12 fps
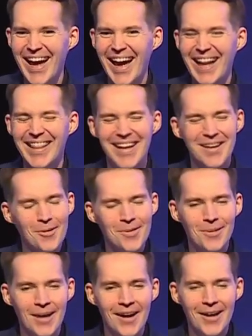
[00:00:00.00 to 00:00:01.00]
And then
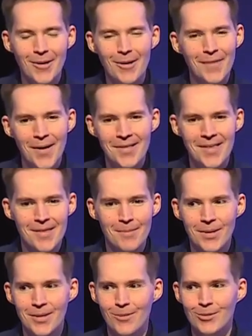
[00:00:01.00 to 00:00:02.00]
also, Kerry, you have autism,
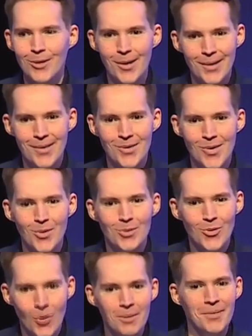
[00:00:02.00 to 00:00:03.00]
but you look so
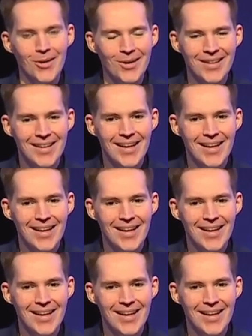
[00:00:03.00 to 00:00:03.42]
normal.